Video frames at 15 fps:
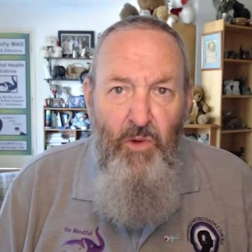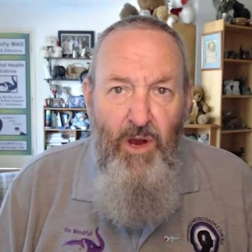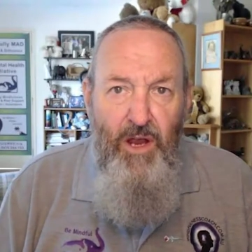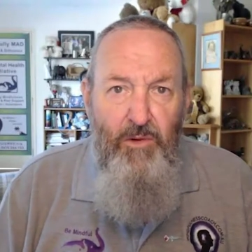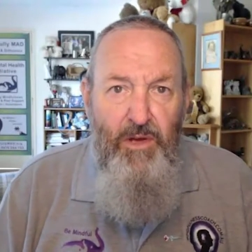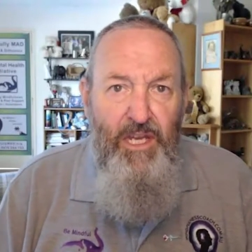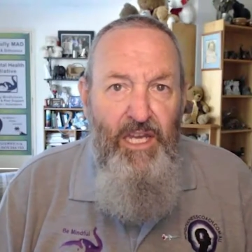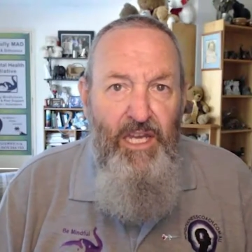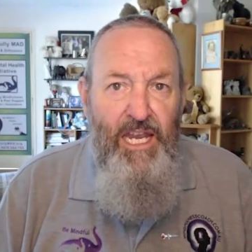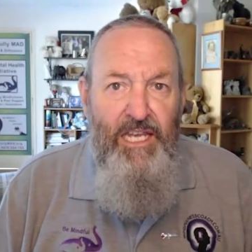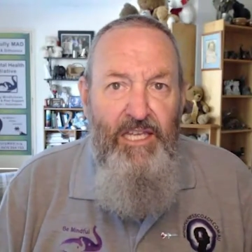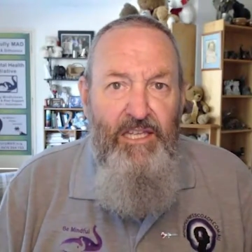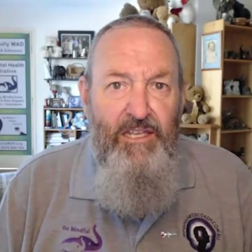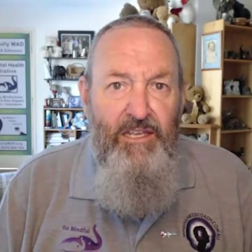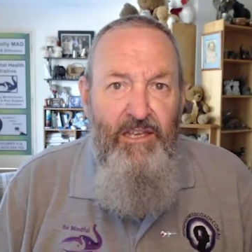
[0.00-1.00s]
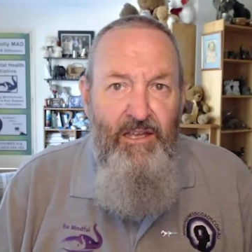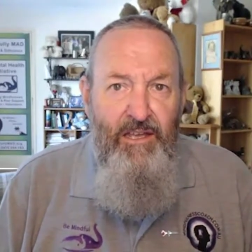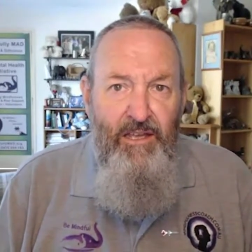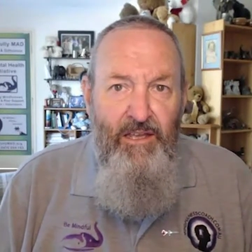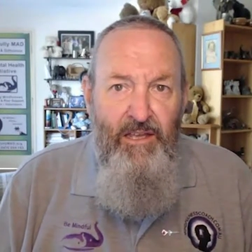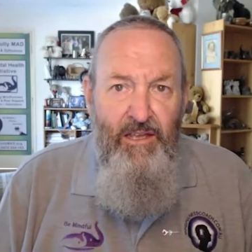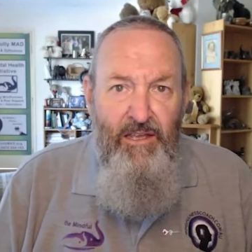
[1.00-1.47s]
way we connect
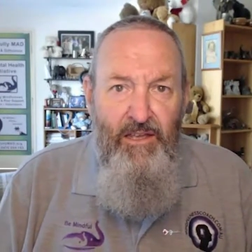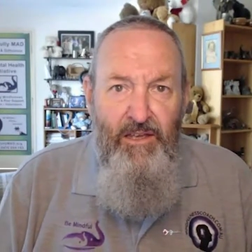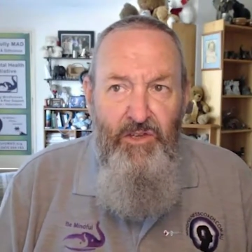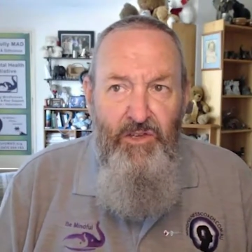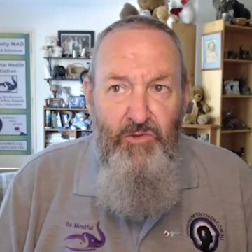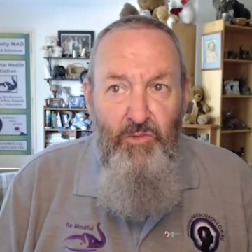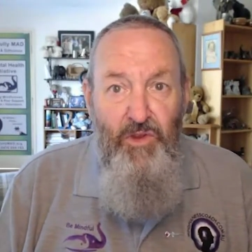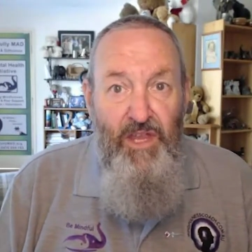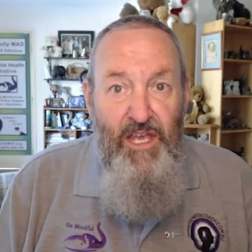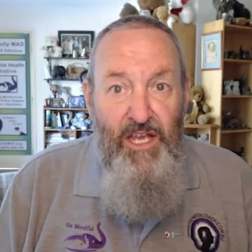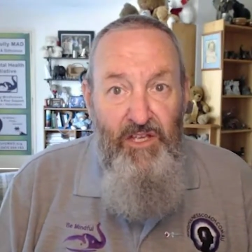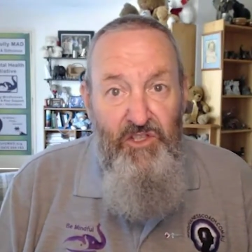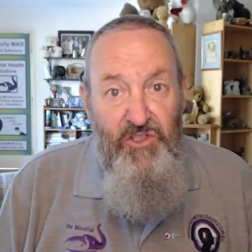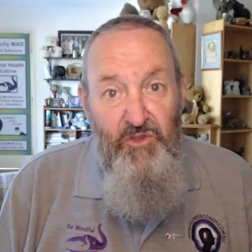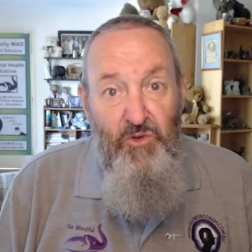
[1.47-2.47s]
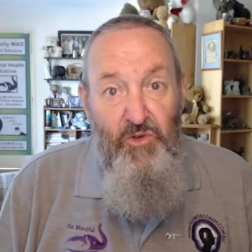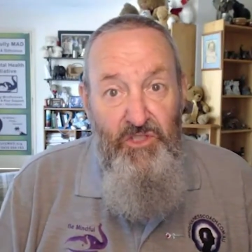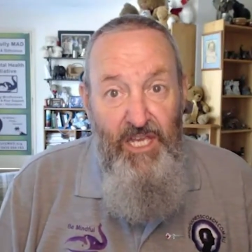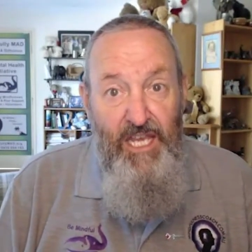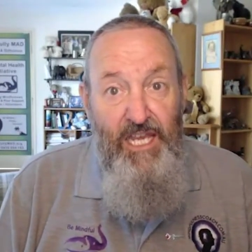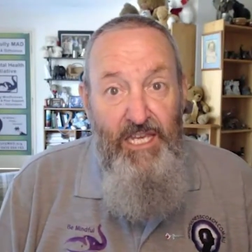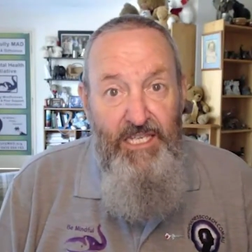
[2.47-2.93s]
is with our
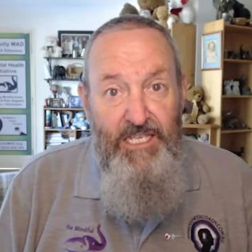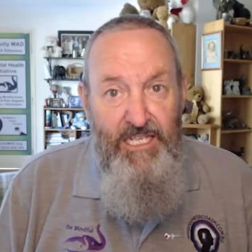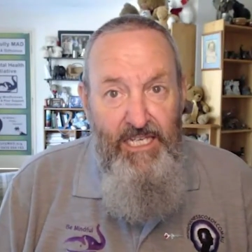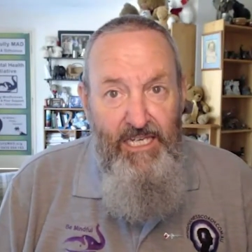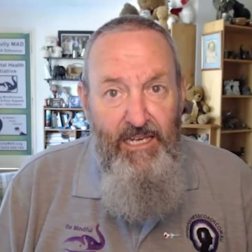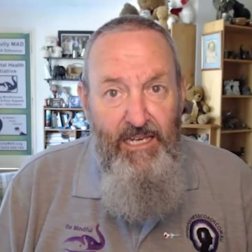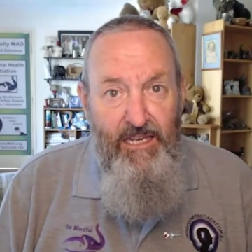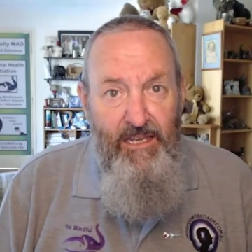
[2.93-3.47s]
source energy,